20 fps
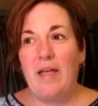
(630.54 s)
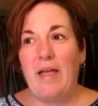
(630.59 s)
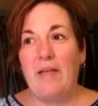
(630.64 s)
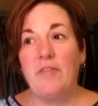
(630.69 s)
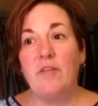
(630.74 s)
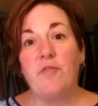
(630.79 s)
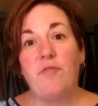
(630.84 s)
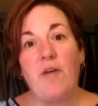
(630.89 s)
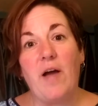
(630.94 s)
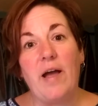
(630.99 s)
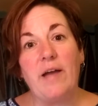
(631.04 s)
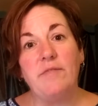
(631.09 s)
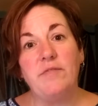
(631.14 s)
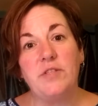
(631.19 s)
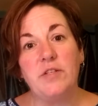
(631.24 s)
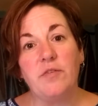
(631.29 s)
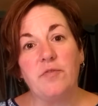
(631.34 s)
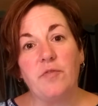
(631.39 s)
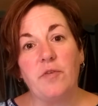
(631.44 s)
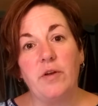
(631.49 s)
And the 5
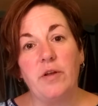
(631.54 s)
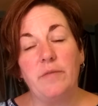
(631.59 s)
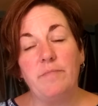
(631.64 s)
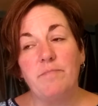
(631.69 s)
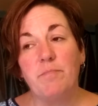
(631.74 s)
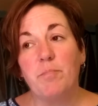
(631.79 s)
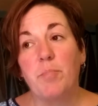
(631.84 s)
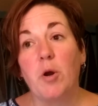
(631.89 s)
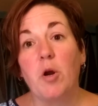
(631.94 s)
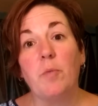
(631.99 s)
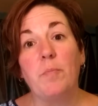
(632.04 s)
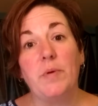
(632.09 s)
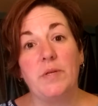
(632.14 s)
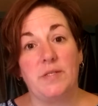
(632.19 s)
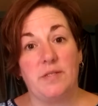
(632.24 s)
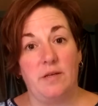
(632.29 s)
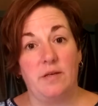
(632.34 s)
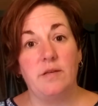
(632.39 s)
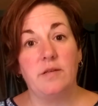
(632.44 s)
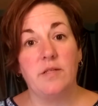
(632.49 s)
different
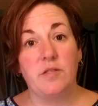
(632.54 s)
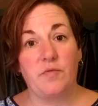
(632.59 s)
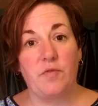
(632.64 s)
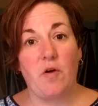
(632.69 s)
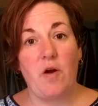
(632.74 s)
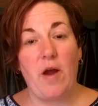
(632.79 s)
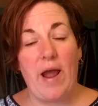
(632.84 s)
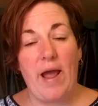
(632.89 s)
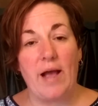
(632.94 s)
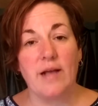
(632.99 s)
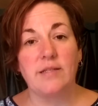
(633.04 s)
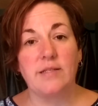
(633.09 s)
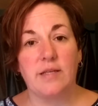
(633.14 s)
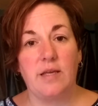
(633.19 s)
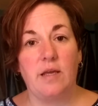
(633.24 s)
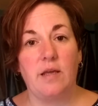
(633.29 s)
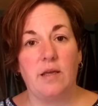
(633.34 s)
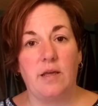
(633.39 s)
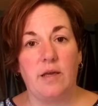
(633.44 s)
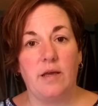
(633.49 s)
purposes for
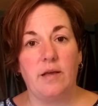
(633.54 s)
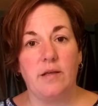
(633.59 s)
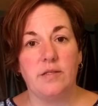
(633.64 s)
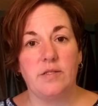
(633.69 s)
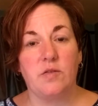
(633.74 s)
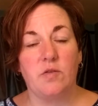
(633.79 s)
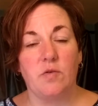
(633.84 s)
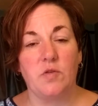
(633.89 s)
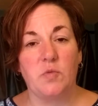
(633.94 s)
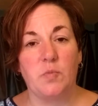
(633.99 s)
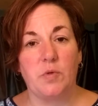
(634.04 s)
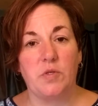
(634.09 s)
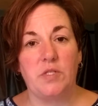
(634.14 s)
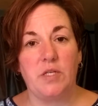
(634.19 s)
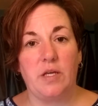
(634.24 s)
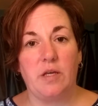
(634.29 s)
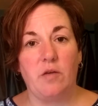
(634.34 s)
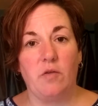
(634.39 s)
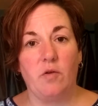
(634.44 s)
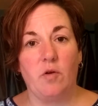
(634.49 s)
asking kids those
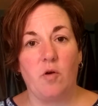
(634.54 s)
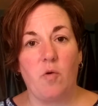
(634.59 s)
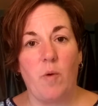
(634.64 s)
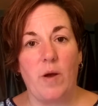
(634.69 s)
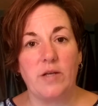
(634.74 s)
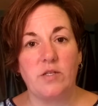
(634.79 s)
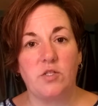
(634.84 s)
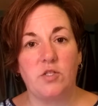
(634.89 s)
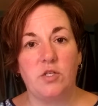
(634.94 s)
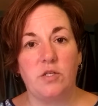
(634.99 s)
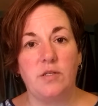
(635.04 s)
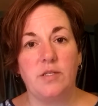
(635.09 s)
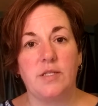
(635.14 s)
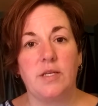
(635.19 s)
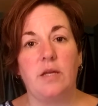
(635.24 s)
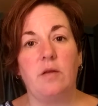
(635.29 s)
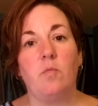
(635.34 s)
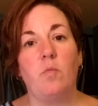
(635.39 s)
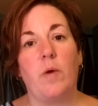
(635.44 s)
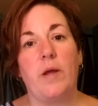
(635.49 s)
particular questions
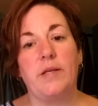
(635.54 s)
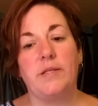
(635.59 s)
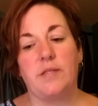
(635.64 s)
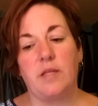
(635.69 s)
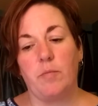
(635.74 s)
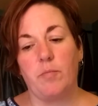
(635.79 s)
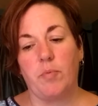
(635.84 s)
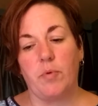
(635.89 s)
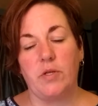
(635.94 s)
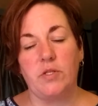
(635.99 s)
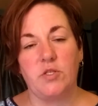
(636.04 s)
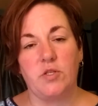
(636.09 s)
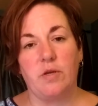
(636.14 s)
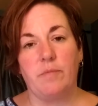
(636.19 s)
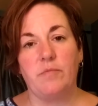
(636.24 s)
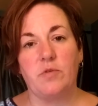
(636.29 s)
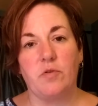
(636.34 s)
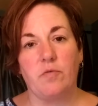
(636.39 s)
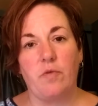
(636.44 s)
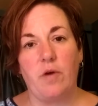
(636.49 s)
in ways that bridge
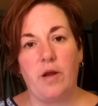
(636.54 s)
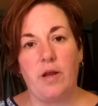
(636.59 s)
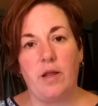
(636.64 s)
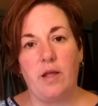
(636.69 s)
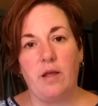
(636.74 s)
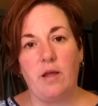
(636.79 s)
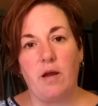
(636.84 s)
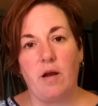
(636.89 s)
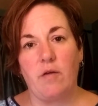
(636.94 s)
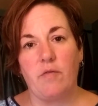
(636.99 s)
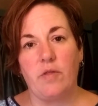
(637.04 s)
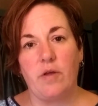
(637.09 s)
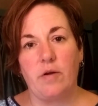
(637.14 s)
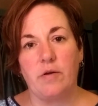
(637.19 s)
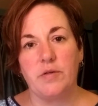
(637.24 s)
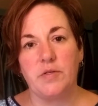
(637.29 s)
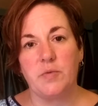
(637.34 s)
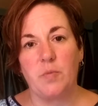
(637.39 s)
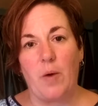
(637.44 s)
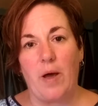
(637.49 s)
them to writing are there
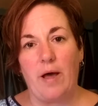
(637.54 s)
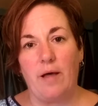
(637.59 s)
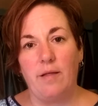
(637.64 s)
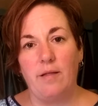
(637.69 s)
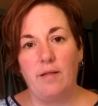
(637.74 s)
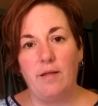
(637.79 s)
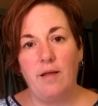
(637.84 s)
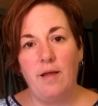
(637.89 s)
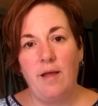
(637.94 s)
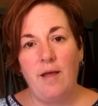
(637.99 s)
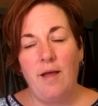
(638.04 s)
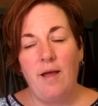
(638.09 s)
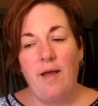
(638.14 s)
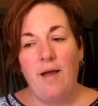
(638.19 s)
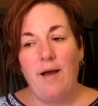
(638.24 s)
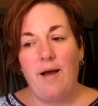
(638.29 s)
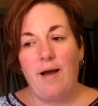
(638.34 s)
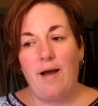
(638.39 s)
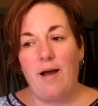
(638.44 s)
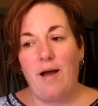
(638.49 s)
as well.
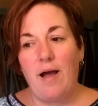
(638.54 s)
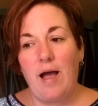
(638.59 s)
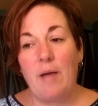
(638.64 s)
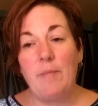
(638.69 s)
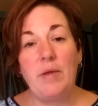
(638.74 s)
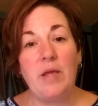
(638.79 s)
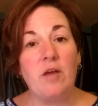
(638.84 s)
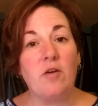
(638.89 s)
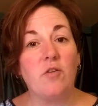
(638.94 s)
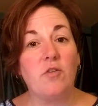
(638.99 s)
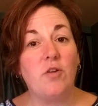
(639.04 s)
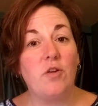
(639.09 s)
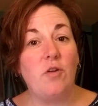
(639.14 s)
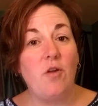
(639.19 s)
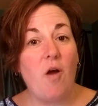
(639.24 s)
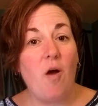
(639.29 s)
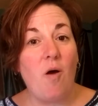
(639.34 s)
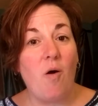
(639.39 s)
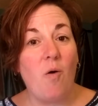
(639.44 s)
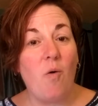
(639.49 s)
I'm eager to
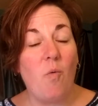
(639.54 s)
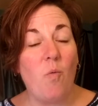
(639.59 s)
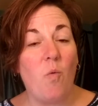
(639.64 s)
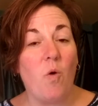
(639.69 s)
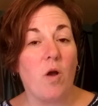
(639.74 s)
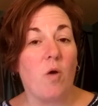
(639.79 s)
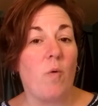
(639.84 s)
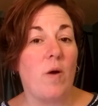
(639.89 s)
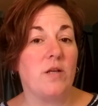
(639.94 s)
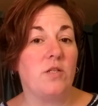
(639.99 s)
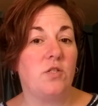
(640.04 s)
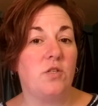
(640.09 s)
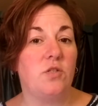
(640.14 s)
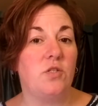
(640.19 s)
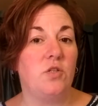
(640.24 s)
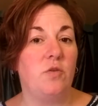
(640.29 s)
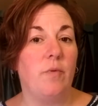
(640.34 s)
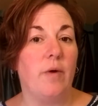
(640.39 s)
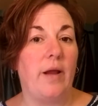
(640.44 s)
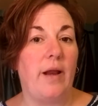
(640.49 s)
know what
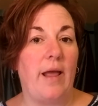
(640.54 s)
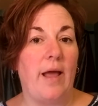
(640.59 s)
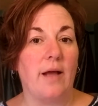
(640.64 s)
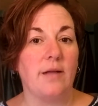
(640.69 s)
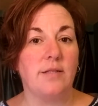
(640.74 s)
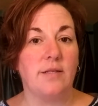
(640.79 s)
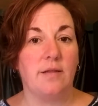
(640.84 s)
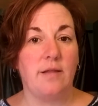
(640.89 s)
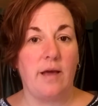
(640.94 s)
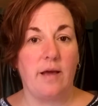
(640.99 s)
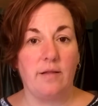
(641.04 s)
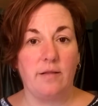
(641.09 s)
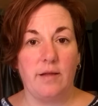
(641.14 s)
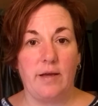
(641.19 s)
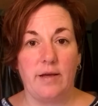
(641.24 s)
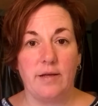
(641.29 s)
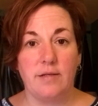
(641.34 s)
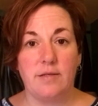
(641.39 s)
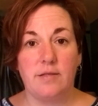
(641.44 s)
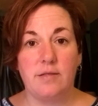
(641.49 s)
questions you might add to that
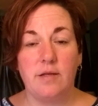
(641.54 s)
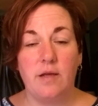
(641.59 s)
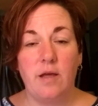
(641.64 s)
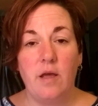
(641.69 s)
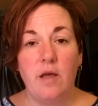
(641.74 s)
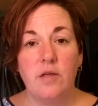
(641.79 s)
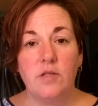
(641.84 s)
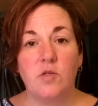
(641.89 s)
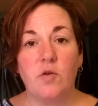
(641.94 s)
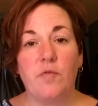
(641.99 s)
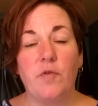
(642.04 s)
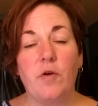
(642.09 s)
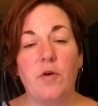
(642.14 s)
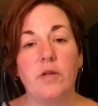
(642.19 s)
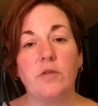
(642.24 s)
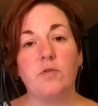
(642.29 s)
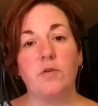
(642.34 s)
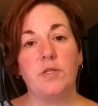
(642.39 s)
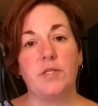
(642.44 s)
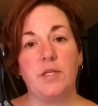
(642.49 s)
list. So if you're
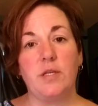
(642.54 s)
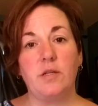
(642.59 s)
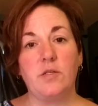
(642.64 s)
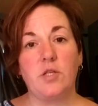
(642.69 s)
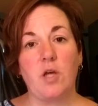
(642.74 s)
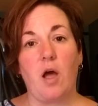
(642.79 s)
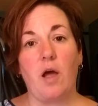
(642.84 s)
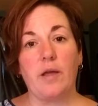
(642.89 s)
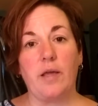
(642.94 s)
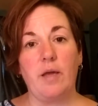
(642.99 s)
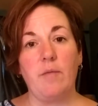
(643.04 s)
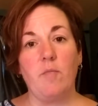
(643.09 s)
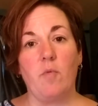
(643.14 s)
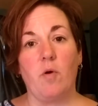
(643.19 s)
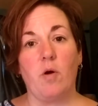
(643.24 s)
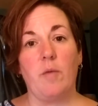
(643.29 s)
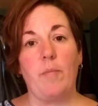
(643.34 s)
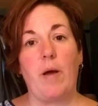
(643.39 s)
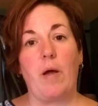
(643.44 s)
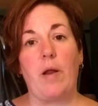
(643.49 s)
interested in talking
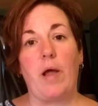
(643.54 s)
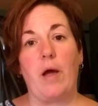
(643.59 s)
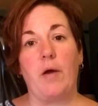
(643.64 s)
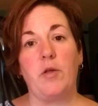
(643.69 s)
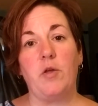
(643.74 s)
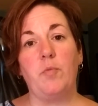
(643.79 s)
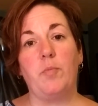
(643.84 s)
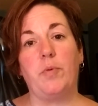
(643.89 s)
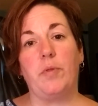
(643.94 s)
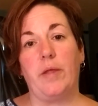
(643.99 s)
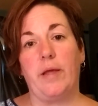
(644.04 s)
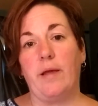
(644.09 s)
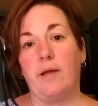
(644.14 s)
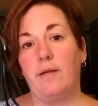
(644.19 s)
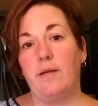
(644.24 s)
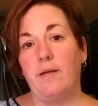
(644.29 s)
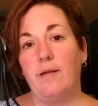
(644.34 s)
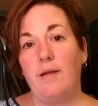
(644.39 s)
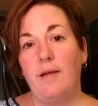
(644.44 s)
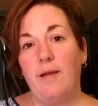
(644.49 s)
more about how you
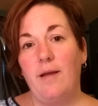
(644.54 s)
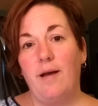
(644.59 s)
plan